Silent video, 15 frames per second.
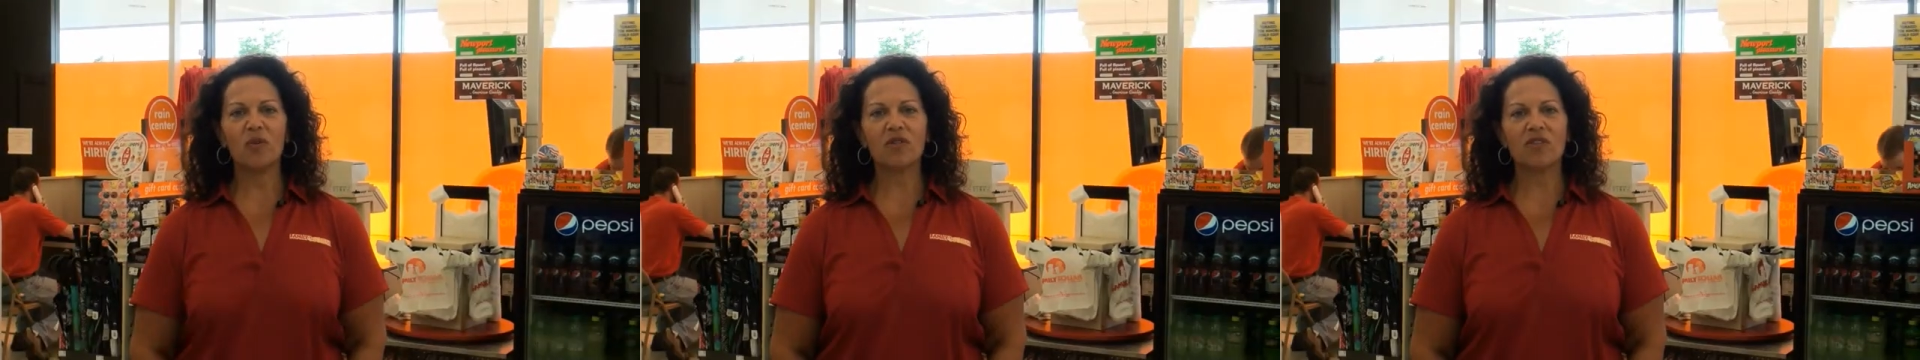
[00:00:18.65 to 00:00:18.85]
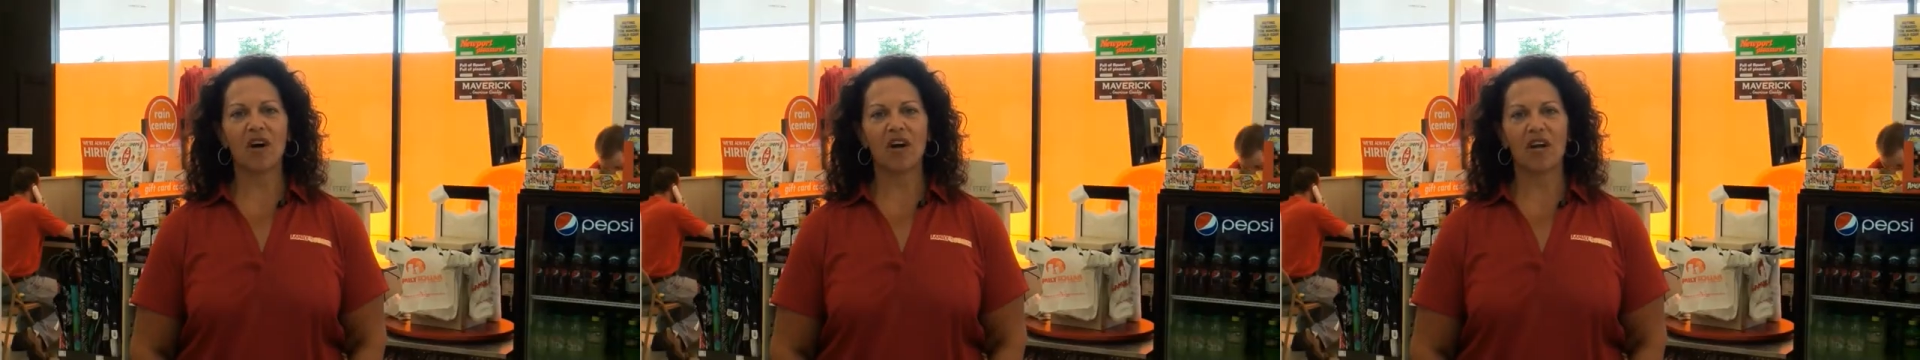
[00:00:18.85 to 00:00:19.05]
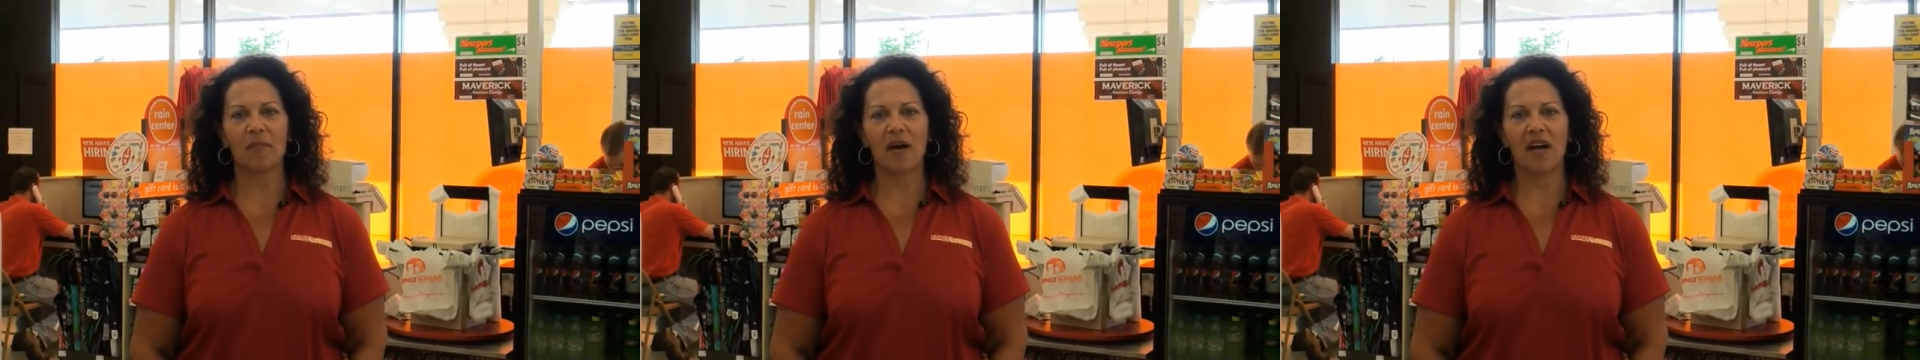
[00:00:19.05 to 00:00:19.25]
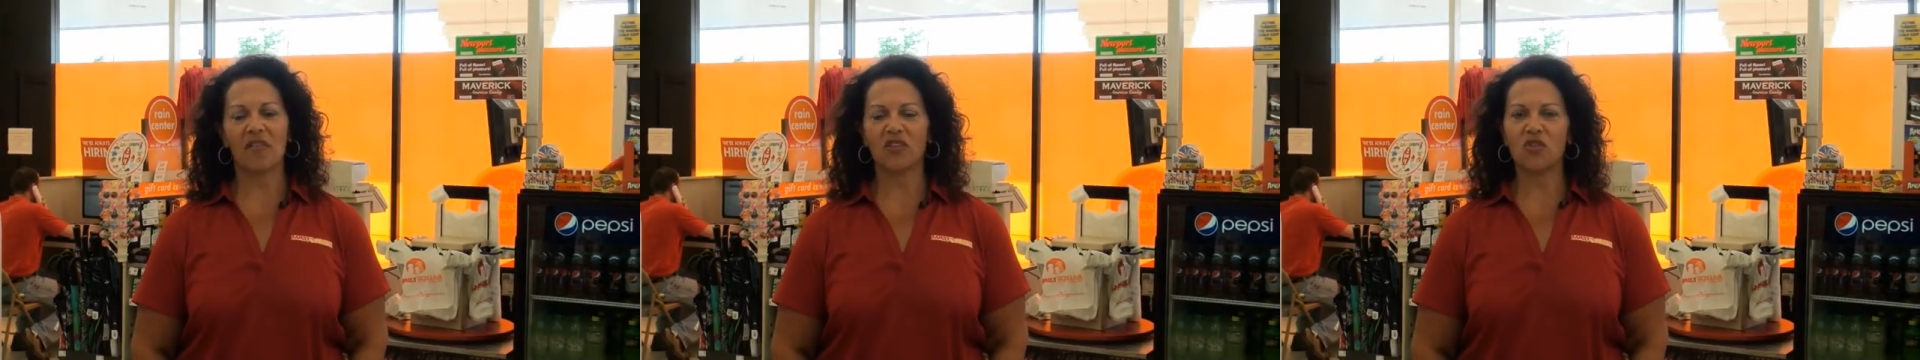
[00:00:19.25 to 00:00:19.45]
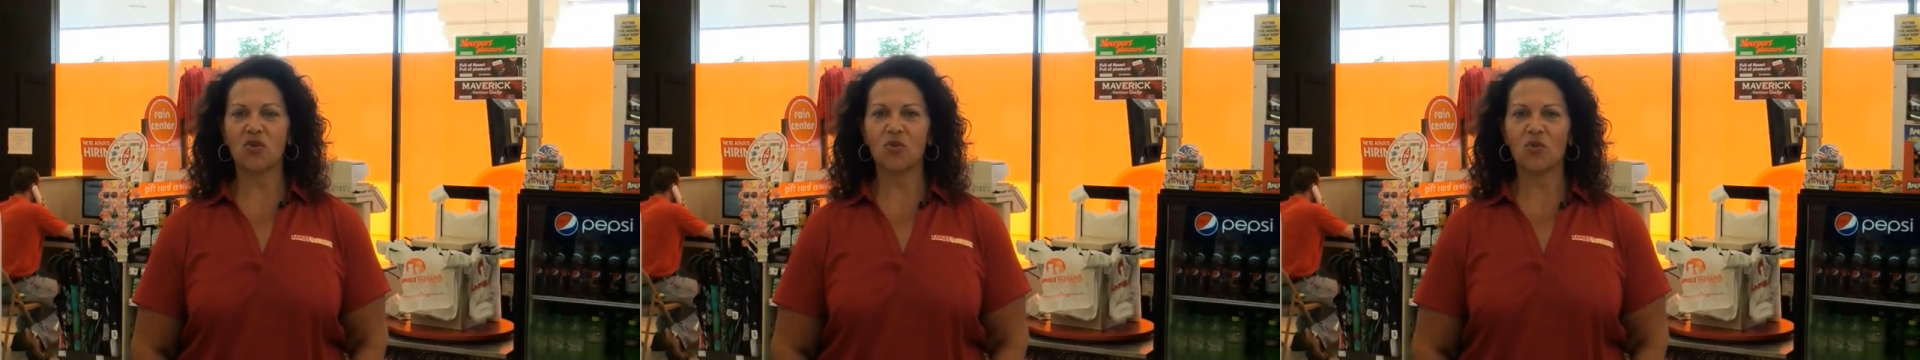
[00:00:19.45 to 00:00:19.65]
will talk
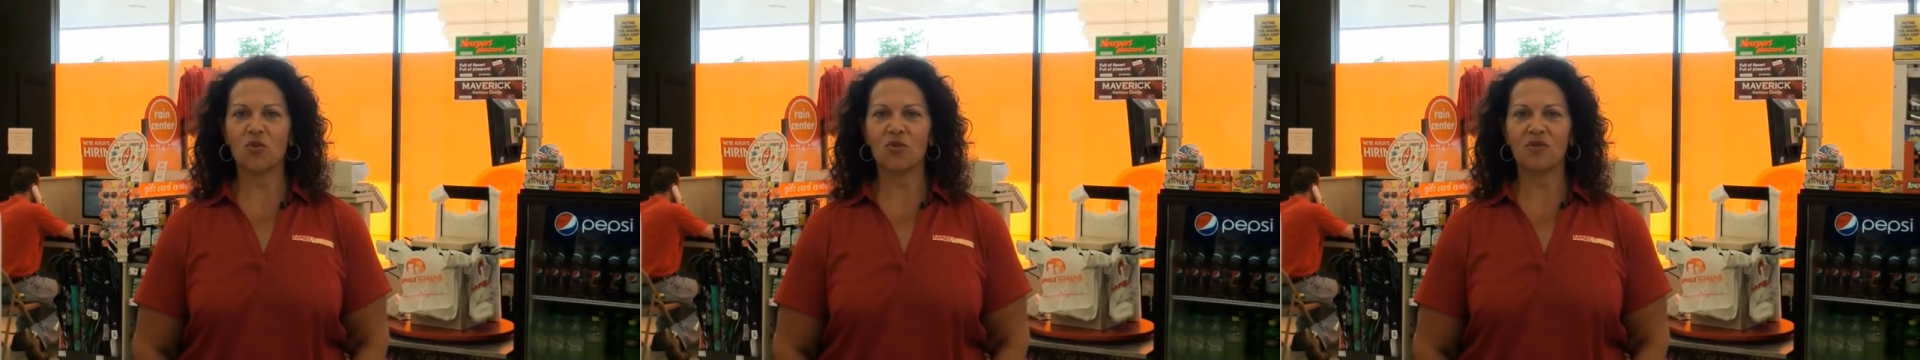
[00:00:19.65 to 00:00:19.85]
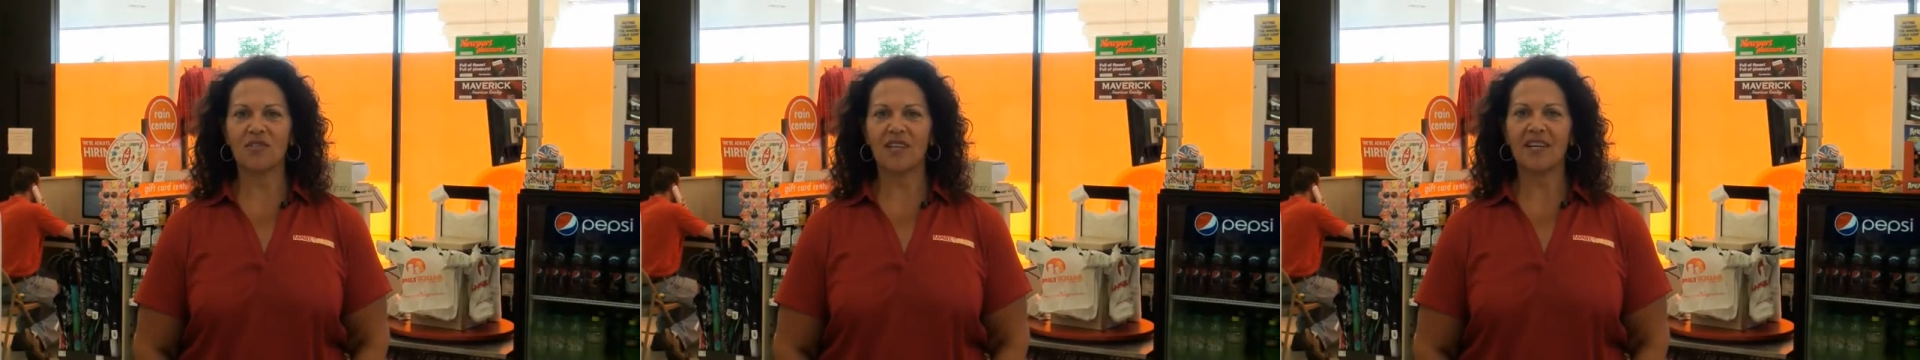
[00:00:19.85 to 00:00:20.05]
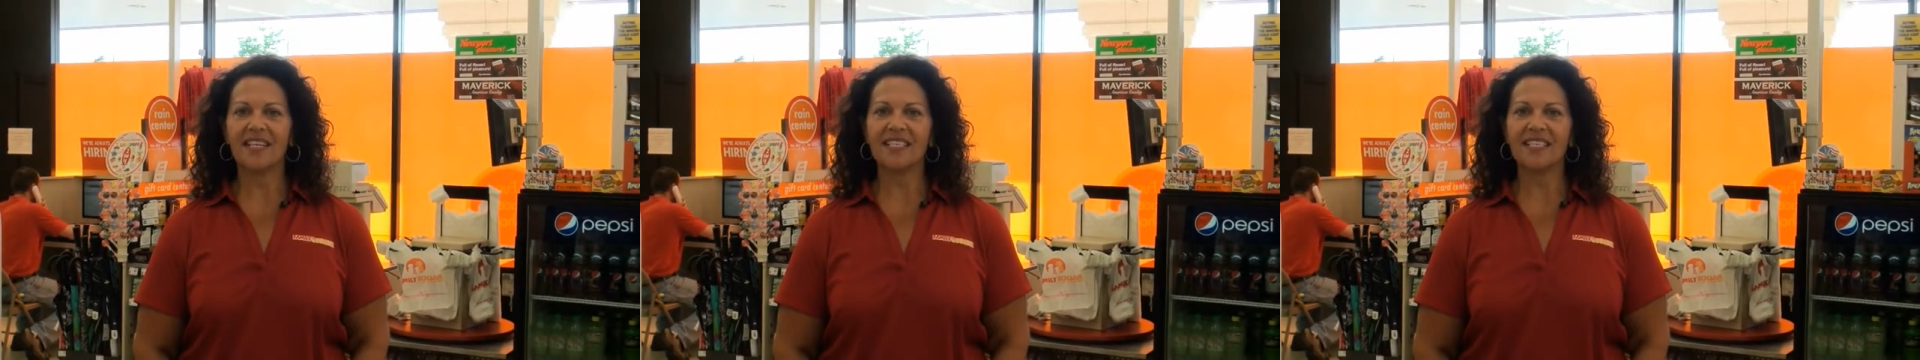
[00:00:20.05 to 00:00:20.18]
about the tools,